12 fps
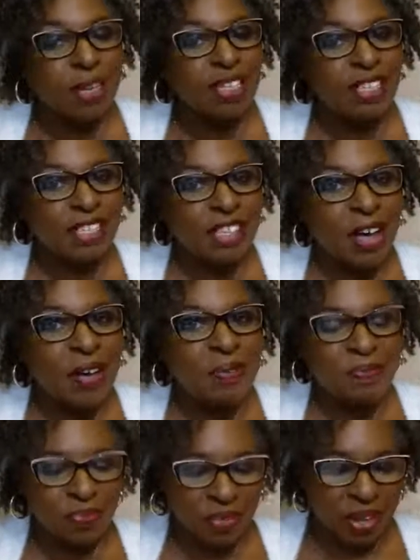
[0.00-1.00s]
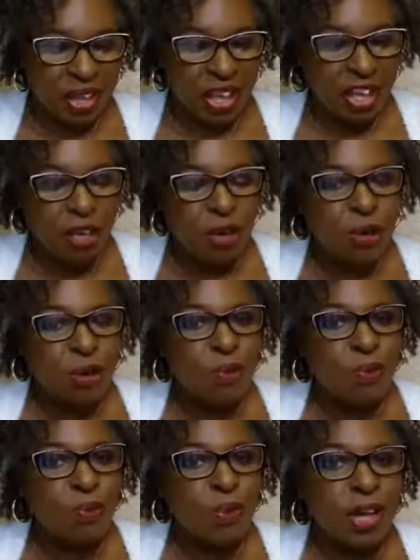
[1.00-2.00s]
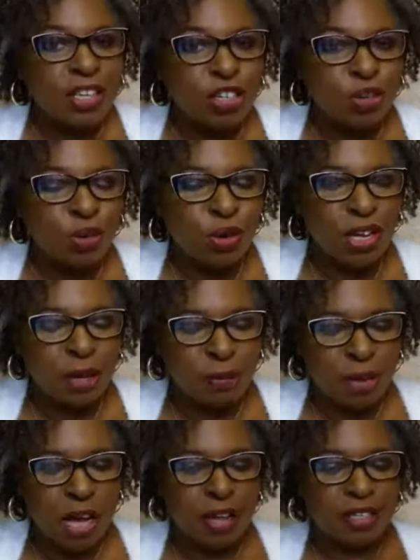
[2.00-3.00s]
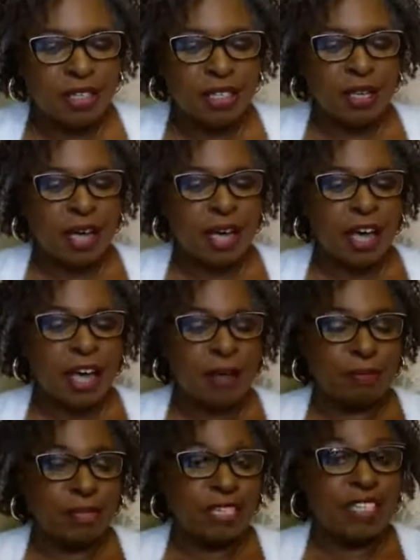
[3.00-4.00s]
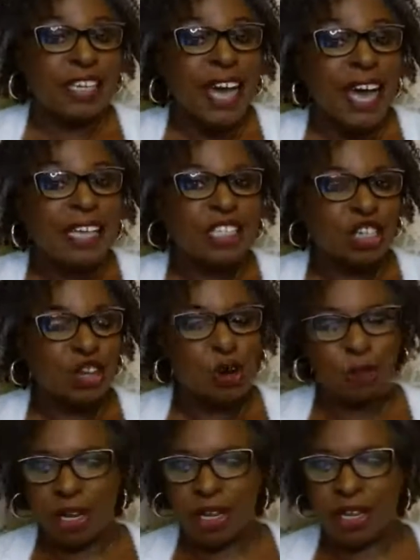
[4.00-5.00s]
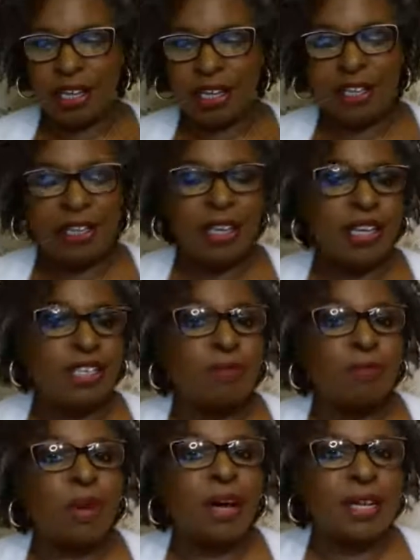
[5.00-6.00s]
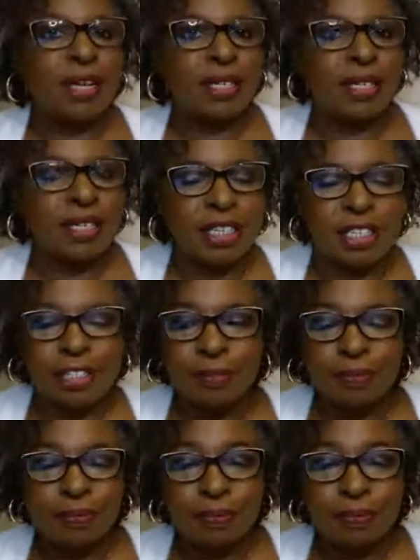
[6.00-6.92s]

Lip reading: So we are talking about today's topic is mindlessness.